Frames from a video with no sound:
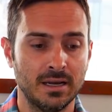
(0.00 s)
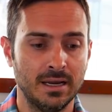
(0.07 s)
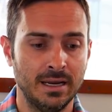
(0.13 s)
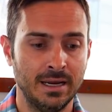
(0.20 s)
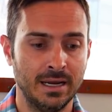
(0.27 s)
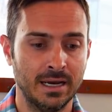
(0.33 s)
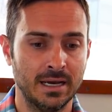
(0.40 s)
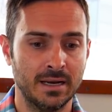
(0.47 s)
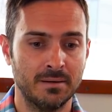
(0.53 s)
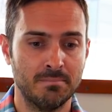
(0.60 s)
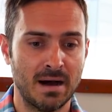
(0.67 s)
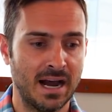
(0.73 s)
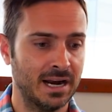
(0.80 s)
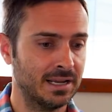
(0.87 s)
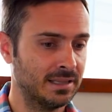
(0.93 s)
and
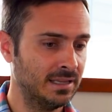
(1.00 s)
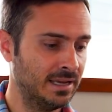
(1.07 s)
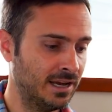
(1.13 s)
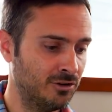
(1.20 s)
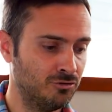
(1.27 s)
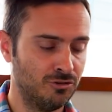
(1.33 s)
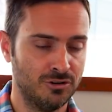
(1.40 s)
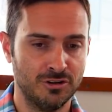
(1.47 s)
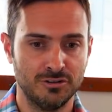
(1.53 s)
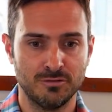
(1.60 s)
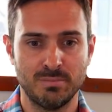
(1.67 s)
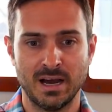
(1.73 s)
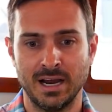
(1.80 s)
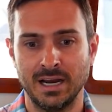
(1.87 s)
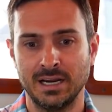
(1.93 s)
buying the engines,
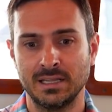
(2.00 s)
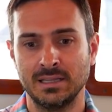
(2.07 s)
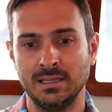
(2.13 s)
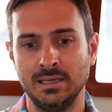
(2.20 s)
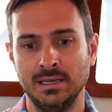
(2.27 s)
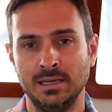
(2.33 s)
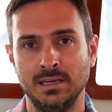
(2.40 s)
buying